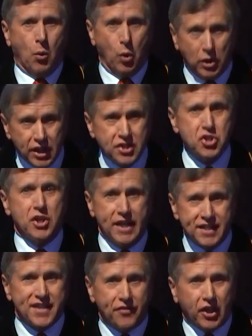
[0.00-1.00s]
religion
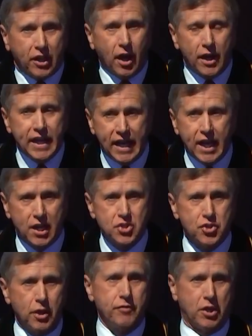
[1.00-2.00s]
is at the cutting
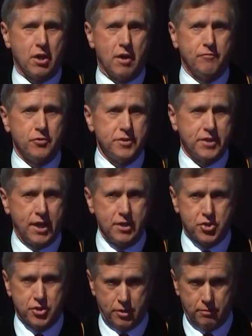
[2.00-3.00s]
edge of the
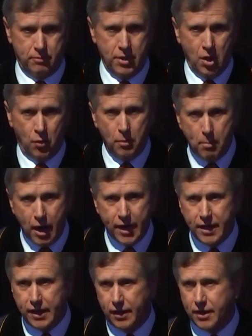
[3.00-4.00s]
confrontation,
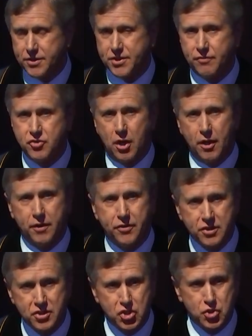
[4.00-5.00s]
reminding us of
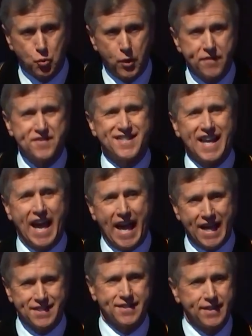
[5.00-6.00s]
Jonathan Swift's
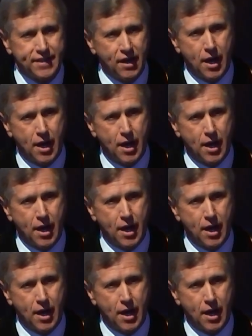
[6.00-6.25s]
acid